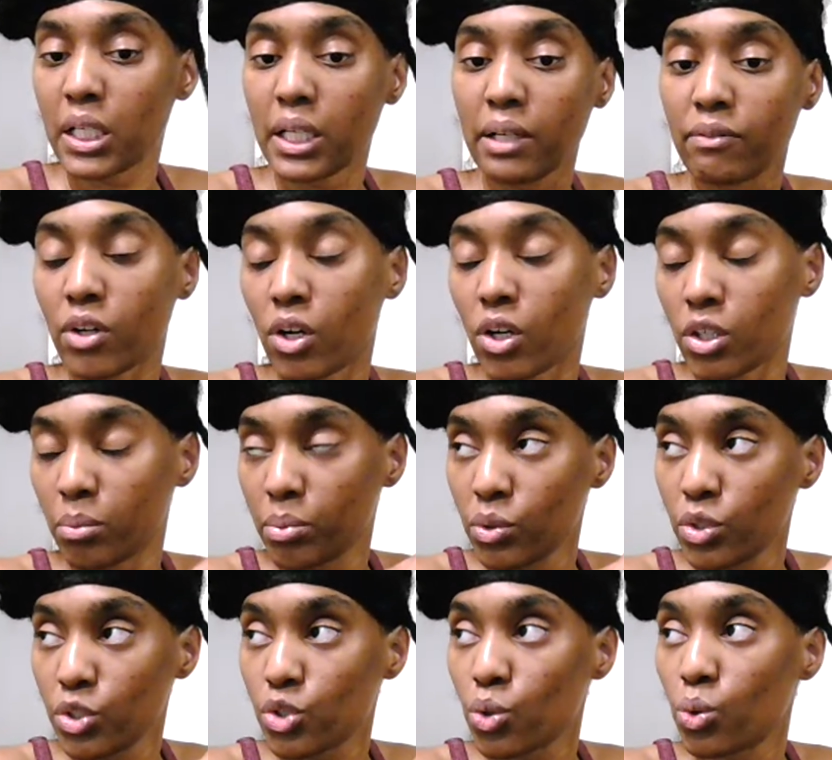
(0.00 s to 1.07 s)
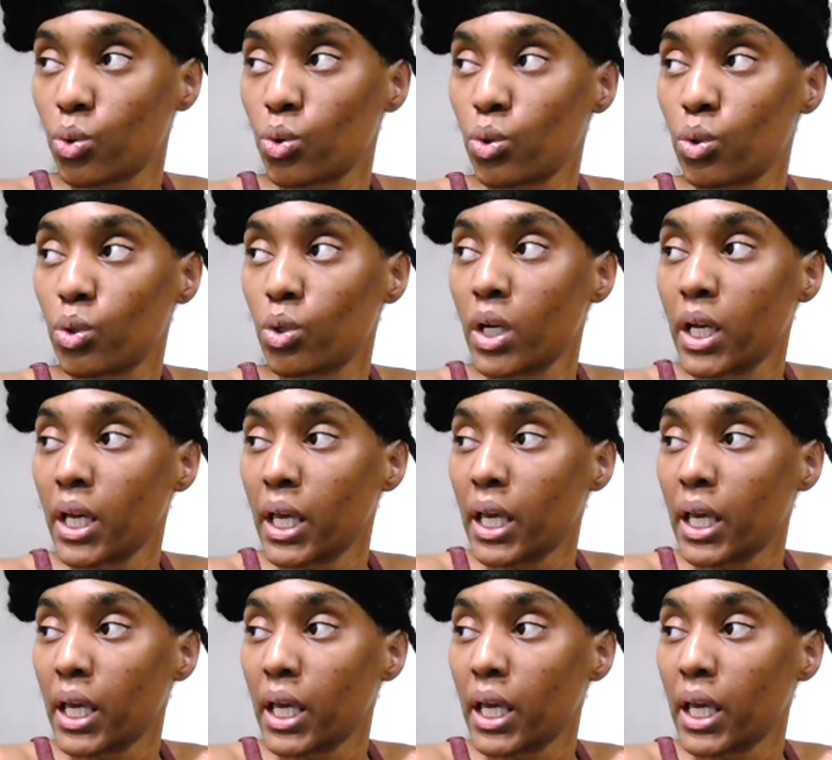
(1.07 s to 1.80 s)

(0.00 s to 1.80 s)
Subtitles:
and have gone to beauty school